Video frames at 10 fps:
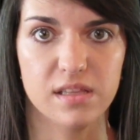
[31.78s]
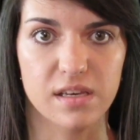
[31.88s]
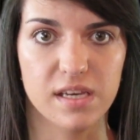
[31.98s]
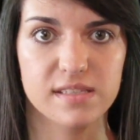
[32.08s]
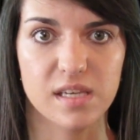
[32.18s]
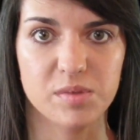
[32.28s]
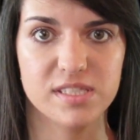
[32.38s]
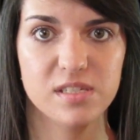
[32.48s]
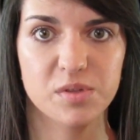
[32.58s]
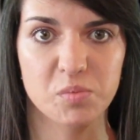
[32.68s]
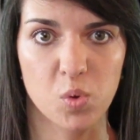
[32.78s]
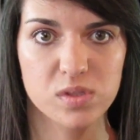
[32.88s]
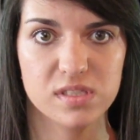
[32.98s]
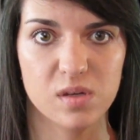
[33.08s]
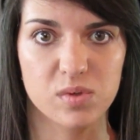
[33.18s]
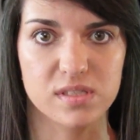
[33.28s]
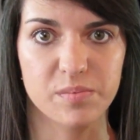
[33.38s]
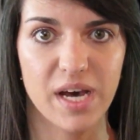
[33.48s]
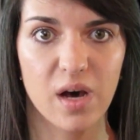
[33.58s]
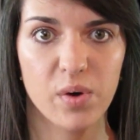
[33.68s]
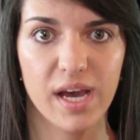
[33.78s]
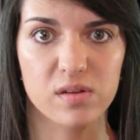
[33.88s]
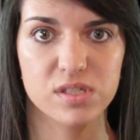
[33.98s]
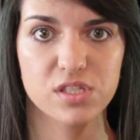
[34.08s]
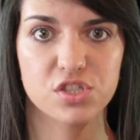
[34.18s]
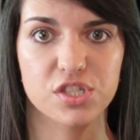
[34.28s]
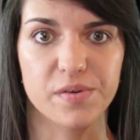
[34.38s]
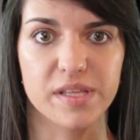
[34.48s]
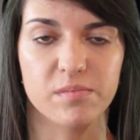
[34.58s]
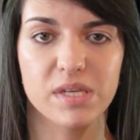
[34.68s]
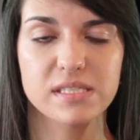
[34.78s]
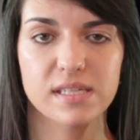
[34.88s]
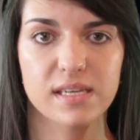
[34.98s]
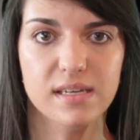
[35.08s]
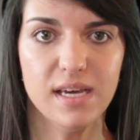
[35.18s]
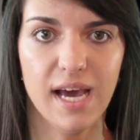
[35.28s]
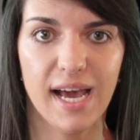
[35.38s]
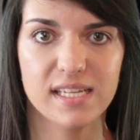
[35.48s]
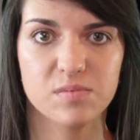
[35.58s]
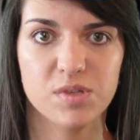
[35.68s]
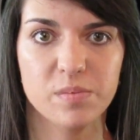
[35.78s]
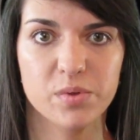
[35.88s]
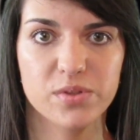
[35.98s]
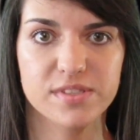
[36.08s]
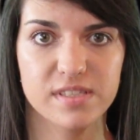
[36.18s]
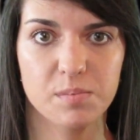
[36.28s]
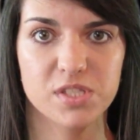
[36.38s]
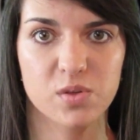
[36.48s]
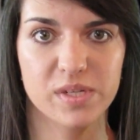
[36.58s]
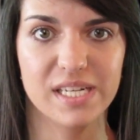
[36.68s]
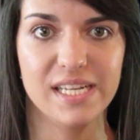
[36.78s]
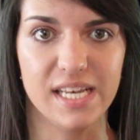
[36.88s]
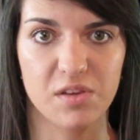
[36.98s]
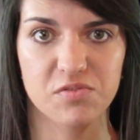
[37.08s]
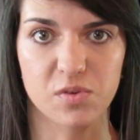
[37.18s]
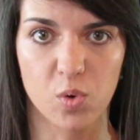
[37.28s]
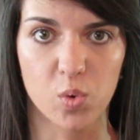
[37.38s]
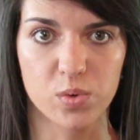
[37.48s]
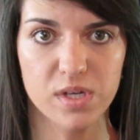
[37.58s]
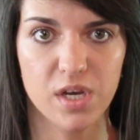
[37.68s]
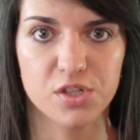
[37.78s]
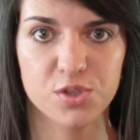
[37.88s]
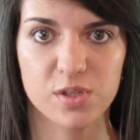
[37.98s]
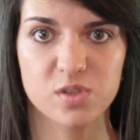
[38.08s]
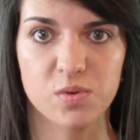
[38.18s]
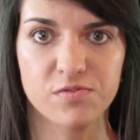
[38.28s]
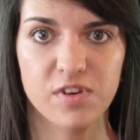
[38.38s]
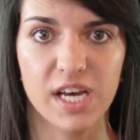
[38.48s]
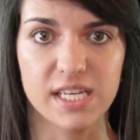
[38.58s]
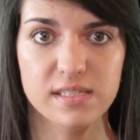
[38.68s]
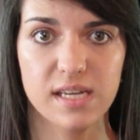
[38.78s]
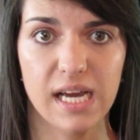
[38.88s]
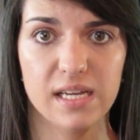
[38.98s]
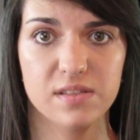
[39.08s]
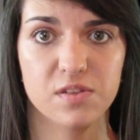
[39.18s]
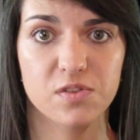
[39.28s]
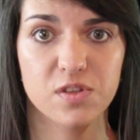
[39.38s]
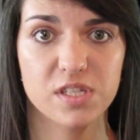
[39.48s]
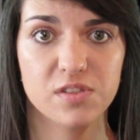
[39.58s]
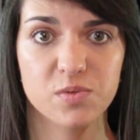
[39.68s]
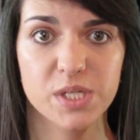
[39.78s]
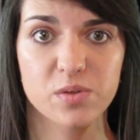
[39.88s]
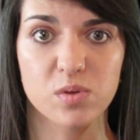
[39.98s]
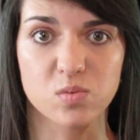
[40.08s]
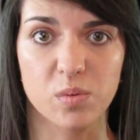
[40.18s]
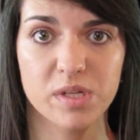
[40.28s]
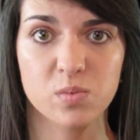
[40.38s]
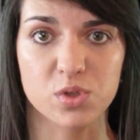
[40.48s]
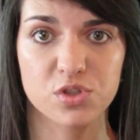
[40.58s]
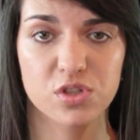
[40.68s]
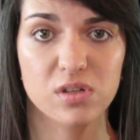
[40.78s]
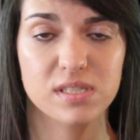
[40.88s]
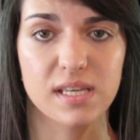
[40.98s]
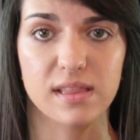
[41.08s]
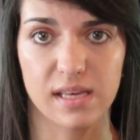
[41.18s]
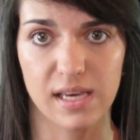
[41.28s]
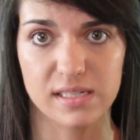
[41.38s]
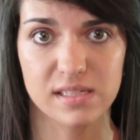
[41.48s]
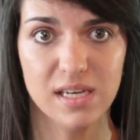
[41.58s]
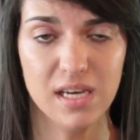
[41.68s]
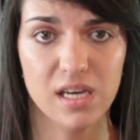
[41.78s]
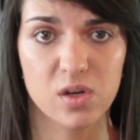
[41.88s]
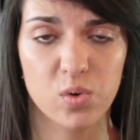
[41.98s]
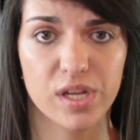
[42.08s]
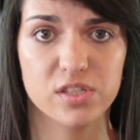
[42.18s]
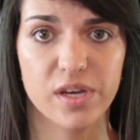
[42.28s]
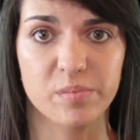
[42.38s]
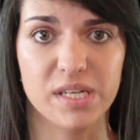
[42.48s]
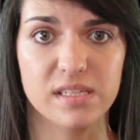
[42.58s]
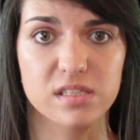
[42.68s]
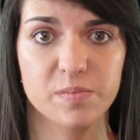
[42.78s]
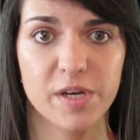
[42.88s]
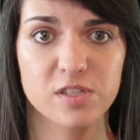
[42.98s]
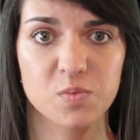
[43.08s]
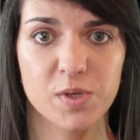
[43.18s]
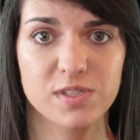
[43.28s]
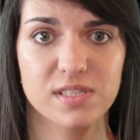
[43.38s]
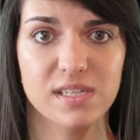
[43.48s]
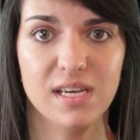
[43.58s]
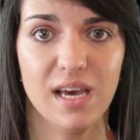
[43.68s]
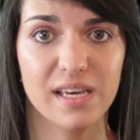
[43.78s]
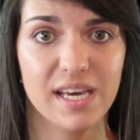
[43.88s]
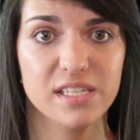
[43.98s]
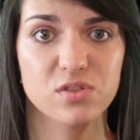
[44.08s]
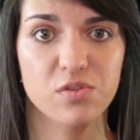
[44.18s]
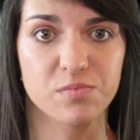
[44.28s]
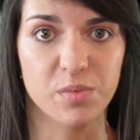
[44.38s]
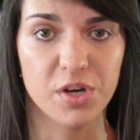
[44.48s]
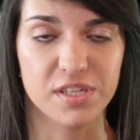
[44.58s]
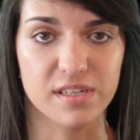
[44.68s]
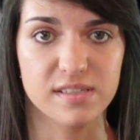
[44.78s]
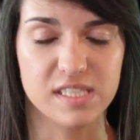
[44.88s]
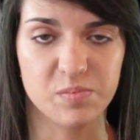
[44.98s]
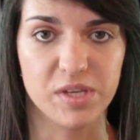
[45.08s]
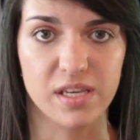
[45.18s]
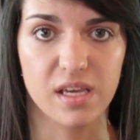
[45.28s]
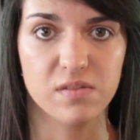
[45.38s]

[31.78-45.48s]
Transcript: The SABC reports there was a power outage during the meeting and people subsequently left the hall. Shots were fired and the 33-year-old woman was shot in the head. According to a police spokesperson, a case of murder is being